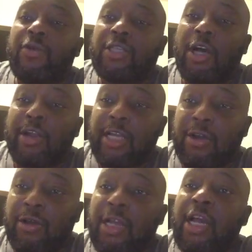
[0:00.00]
we're talking
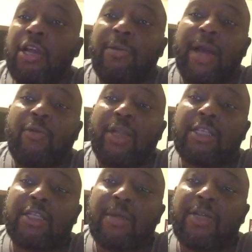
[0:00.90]
on, no matter what the
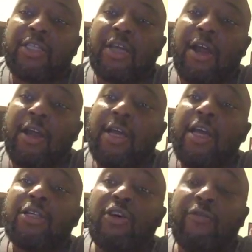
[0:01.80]
subjects are.
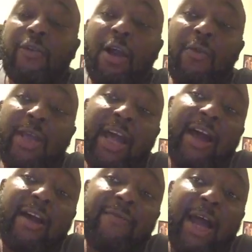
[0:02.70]
So far,
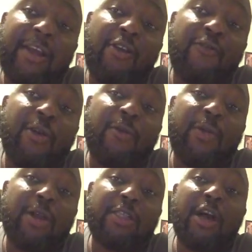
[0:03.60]
we're
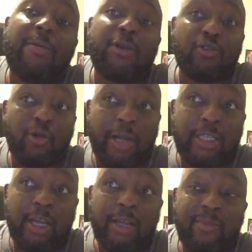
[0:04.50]
going to talk about
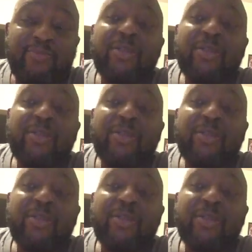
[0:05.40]
storytelling.